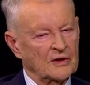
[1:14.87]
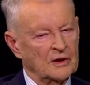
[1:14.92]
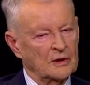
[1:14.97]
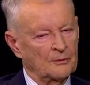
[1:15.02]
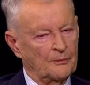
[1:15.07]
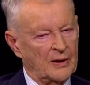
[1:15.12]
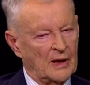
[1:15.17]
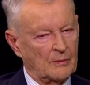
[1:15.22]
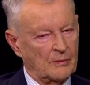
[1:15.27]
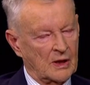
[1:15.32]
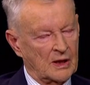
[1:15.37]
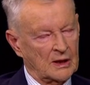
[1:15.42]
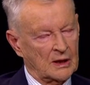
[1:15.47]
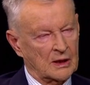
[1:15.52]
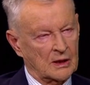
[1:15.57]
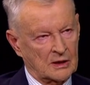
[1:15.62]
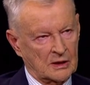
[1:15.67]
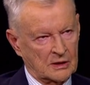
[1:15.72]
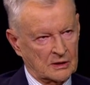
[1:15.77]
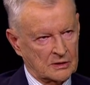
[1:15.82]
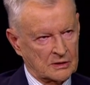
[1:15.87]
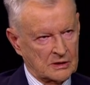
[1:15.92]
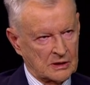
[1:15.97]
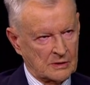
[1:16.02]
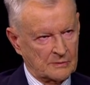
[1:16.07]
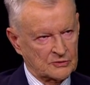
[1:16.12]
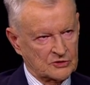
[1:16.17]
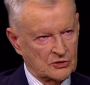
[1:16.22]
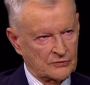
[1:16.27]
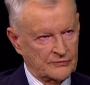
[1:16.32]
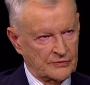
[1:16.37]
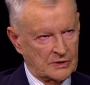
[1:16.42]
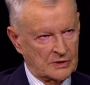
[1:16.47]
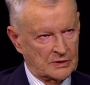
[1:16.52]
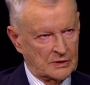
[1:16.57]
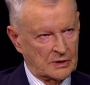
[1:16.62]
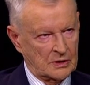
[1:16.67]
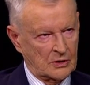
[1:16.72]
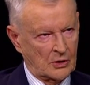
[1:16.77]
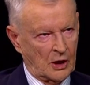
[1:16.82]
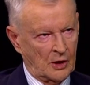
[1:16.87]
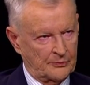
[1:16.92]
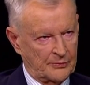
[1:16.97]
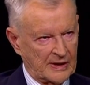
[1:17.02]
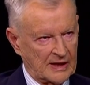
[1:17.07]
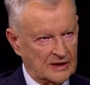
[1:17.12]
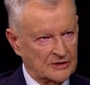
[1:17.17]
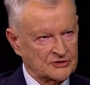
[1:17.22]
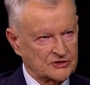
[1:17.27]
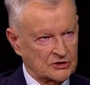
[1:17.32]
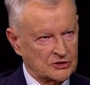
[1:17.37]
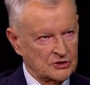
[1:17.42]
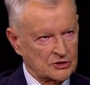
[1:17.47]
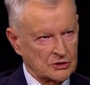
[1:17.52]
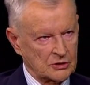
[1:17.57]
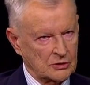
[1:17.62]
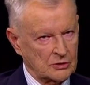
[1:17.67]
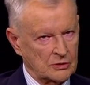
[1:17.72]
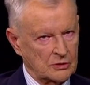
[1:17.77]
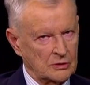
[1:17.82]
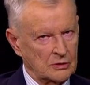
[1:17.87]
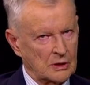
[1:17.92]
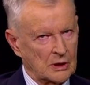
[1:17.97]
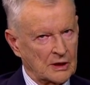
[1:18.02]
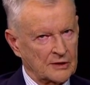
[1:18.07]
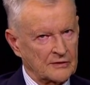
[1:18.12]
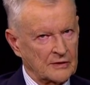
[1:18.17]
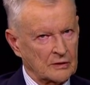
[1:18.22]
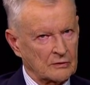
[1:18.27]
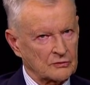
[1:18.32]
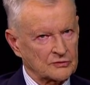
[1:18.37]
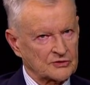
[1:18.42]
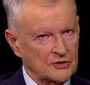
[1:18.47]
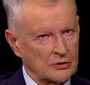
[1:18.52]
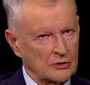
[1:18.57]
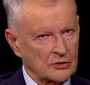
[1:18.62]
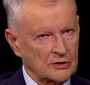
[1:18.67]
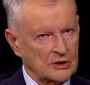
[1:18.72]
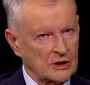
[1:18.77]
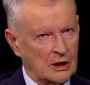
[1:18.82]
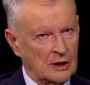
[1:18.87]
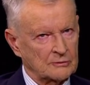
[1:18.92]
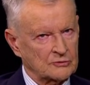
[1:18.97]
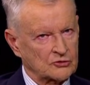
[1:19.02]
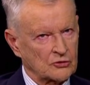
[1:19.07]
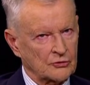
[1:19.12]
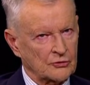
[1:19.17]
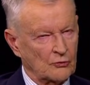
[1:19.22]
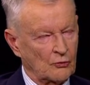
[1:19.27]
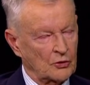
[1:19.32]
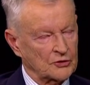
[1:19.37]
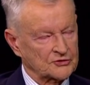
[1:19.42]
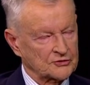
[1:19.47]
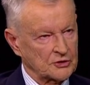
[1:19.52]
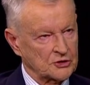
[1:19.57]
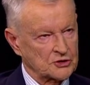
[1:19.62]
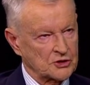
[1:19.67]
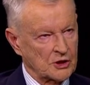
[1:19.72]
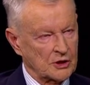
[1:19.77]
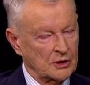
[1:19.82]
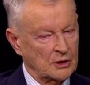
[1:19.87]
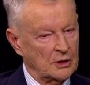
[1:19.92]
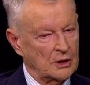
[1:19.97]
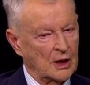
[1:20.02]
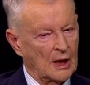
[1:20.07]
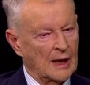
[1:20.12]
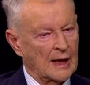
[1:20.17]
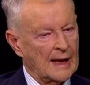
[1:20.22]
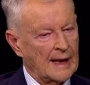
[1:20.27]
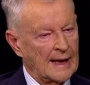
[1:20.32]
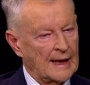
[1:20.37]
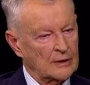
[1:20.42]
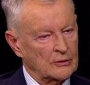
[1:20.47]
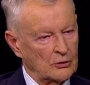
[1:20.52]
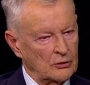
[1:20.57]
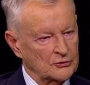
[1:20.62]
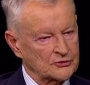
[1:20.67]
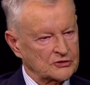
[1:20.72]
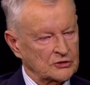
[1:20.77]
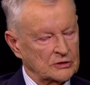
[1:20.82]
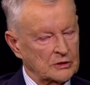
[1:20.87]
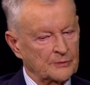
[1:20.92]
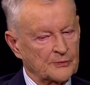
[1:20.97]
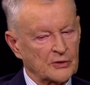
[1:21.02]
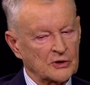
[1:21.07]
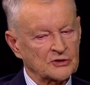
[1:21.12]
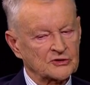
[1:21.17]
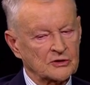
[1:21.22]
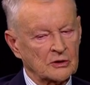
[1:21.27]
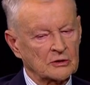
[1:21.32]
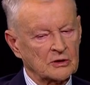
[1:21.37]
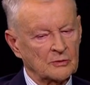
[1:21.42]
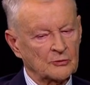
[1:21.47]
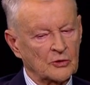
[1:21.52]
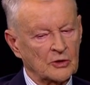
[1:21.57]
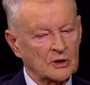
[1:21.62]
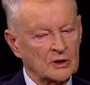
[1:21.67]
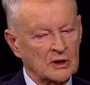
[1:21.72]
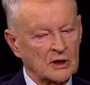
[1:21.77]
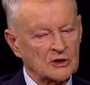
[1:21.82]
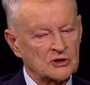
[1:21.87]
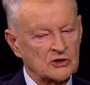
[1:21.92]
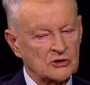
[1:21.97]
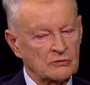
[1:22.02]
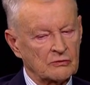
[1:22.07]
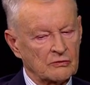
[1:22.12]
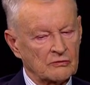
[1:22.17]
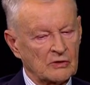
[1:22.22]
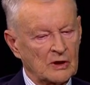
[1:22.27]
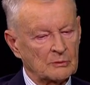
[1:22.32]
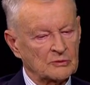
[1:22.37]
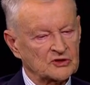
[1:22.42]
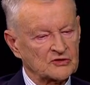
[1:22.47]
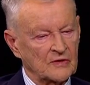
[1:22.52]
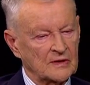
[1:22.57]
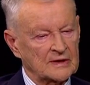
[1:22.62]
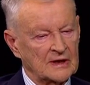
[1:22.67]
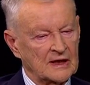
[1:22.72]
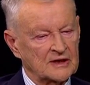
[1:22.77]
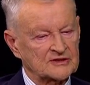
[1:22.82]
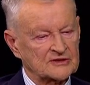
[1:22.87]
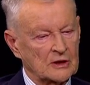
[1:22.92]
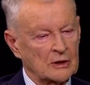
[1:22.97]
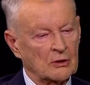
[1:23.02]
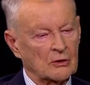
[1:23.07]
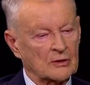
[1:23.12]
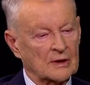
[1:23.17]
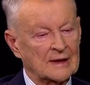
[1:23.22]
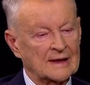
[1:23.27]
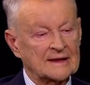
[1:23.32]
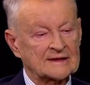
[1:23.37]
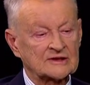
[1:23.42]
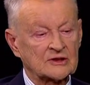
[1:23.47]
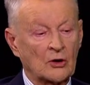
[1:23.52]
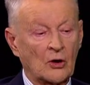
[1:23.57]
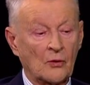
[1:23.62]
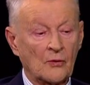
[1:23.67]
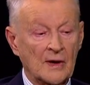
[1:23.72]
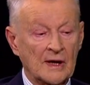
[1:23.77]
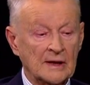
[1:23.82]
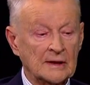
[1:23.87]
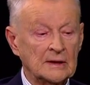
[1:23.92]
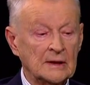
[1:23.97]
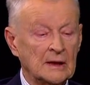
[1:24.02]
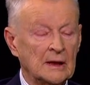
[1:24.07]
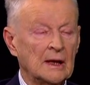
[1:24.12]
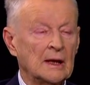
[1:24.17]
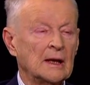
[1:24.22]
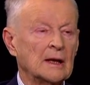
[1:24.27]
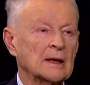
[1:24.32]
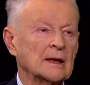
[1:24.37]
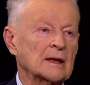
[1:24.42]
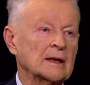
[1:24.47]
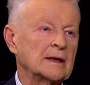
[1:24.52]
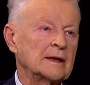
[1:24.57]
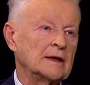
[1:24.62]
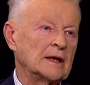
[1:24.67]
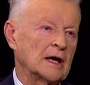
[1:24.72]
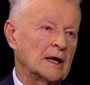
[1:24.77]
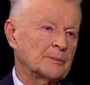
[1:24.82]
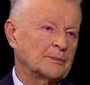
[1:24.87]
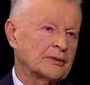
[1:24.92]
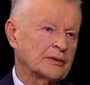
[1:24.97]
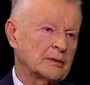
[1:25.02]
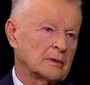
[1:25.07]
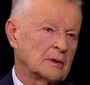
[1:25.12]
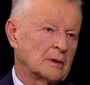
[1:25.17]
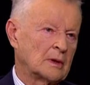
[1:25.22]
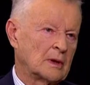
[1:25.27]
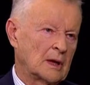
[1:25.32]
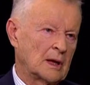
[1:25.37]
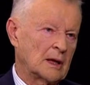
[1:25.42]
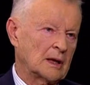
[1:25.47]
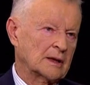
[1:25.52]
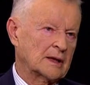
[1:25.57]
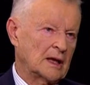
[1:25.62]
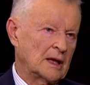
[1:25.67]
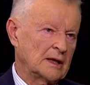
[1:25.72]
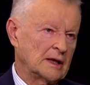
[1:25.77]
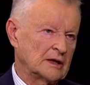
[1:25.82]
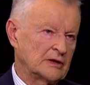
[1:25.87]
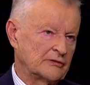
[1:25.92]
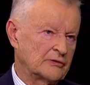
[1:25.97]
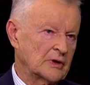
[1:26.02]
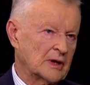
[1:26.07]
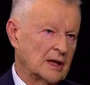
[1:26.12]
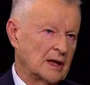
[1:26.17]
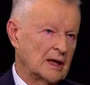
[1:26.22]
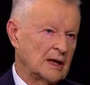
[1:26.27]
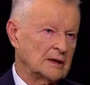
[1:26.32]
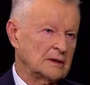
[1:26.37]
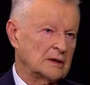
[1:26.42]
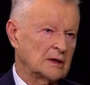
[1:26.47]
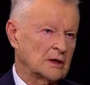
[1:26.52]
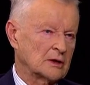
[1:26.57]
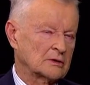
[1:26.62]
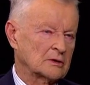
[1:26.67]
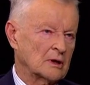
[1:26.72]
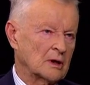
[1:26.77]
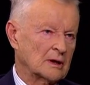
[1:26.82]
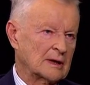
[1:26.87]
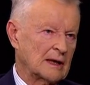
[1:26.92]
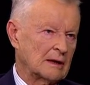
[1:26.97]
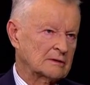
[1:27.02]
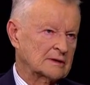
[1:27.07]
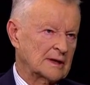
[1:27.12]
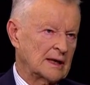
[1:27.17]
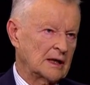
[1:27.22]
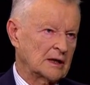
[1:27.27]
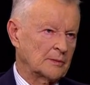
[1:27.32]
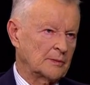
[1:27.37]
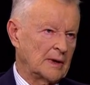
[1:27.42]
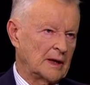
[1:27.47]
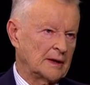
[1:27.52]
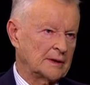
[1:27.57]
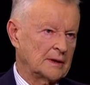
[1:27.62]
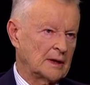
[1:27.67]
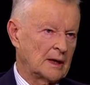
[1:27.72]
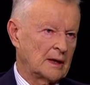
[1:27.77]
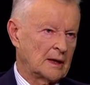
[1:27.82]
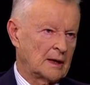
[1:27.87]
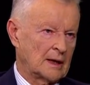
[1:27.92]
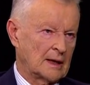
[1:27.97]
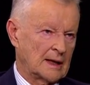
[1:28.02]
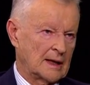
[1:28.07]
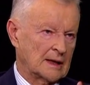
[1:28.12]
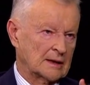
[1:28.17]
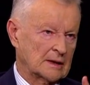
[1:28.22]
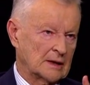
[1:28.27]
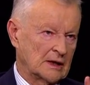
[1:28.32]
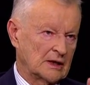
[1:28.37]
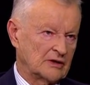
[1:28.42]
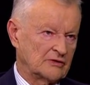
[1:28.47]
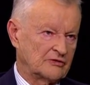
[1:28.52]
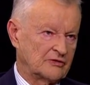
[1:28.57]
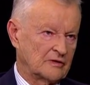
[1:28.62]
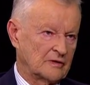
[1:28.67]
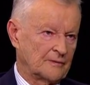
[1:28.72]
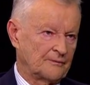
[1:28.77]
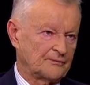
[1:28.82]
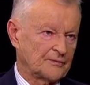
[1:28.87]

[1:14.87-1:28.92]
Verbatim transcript: in public, in terms of an op eds in, uh, I think it was the New York Times or the Wall Street Journal, and also in the personal communication with Rumsfeld, I said, look, let's go in, clean up Al Qaeda if we can, knock out Taliban, and leave